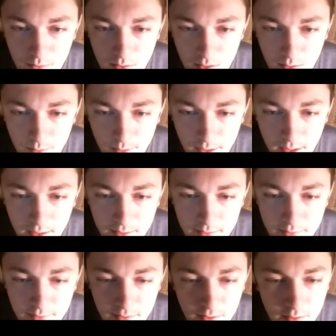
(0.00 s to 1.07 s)
during
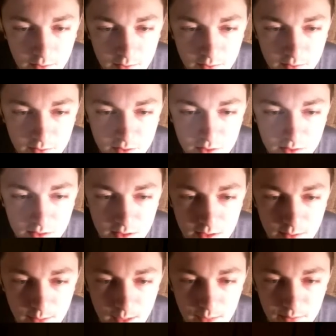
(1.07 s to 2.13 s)
PAX. That looks just like the
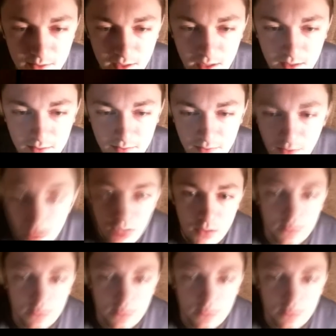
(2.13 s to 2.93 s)
maps they had in this.